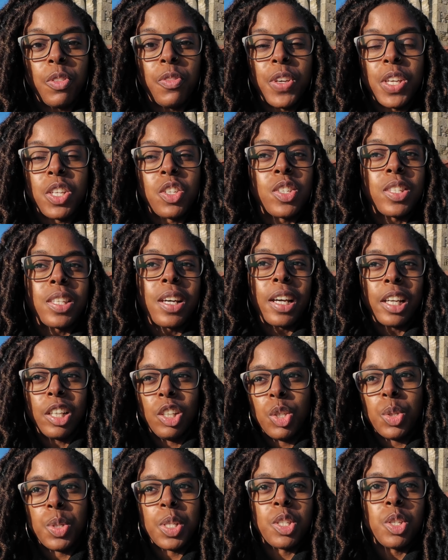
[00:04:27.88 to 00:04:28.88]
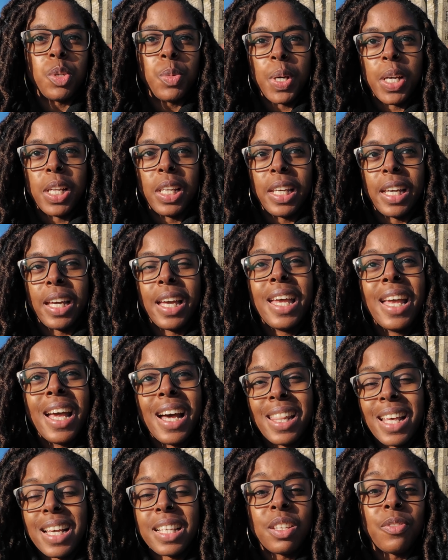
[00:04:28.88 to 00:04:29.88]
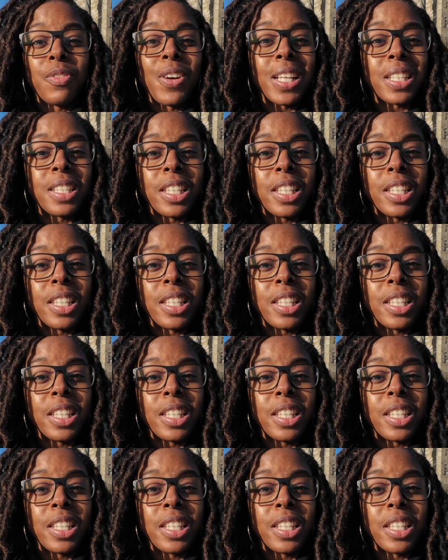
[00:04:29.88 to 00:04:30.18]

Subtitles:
features that I alluded to earlier, and that's the fact